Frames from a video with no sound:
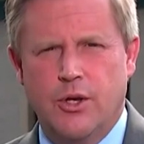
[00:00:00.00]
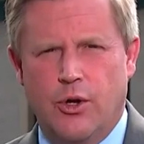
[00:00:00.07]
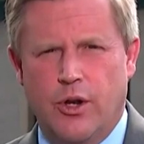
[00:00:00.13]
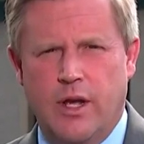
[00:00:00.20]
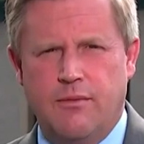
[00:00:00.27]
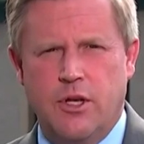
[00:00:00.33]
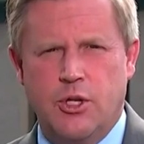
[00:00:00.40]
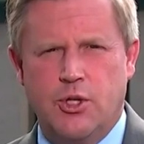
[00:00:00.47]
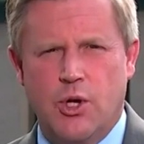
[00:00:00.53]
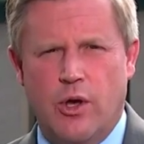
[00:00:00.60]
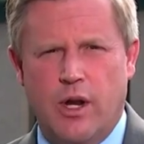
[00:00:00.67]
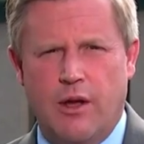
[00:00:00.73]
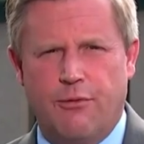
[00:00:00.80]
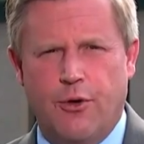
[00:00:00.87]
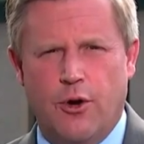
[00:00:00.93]
Good evening,
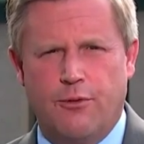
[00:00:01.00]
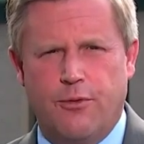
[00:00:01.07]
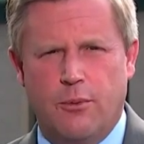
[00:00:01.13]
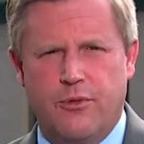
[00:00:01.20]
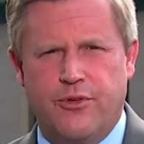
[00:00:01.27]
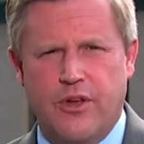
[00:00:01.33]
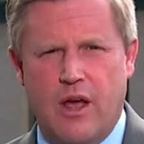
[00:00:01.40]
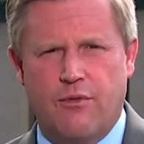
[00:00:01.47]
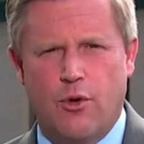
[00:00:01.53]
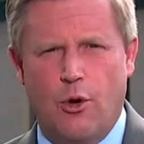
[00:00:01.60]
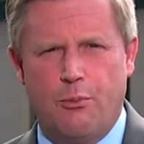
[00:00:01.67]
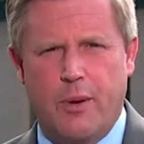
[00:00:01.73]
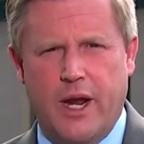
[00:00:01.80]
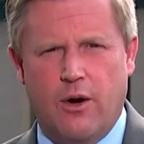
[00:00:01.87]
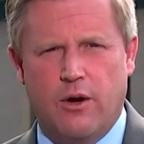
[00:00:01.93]
Sean. I've heard from
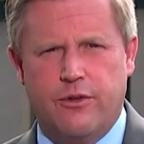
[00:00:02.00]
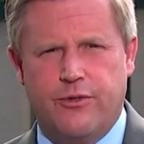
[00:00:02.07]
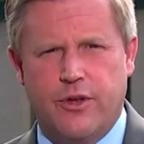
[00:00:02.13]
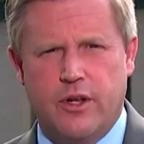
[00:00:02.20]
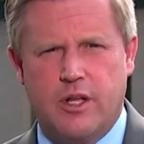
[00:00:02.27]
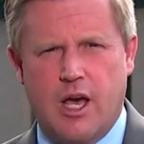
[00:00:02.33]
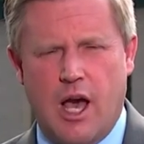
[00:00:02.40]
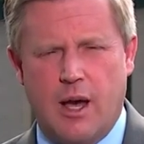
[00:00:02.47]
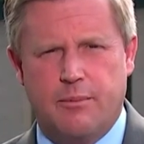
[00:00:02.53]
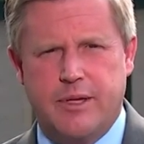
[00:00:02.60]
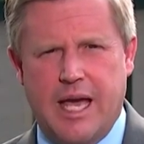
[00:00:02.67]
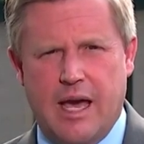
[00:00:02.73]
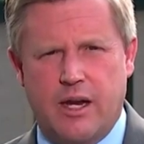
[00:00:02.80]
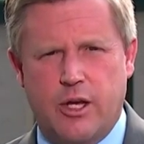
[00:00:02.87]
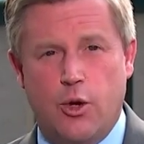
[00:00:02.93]
several parents in Cobb
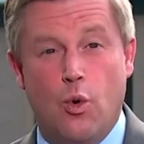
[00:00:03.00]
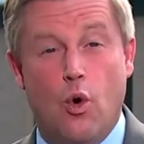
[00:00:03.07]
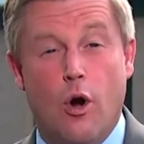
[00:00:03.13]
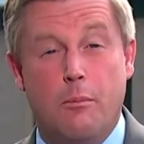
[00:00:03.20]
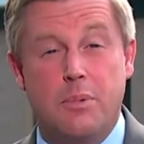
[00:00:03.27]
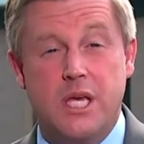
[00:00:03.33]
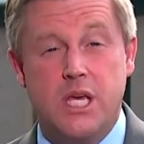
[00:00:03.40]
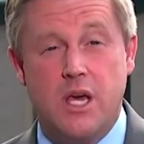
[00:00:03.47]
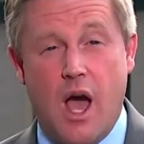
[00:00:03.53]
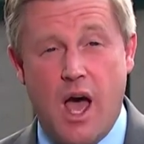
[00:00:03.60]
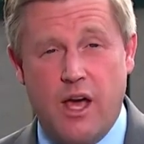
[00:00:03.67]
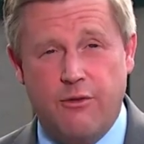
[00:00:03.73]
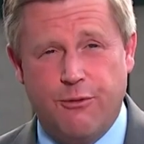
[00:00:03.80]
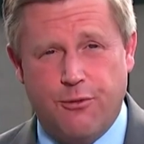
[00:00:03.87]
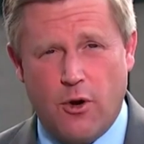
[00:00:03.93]
County who are
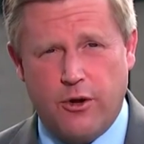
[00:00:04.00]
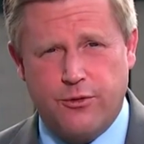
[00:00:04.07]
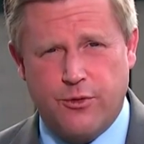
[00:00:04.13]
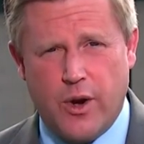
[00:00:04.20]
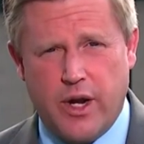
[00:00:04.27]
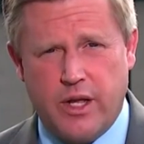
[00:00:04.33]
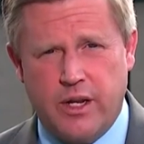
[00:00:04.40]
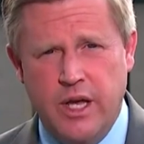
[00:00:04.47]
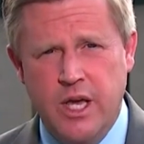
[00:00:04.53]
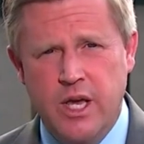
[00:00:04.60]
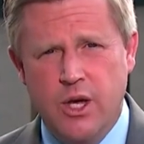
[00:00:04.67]
beyond frustrated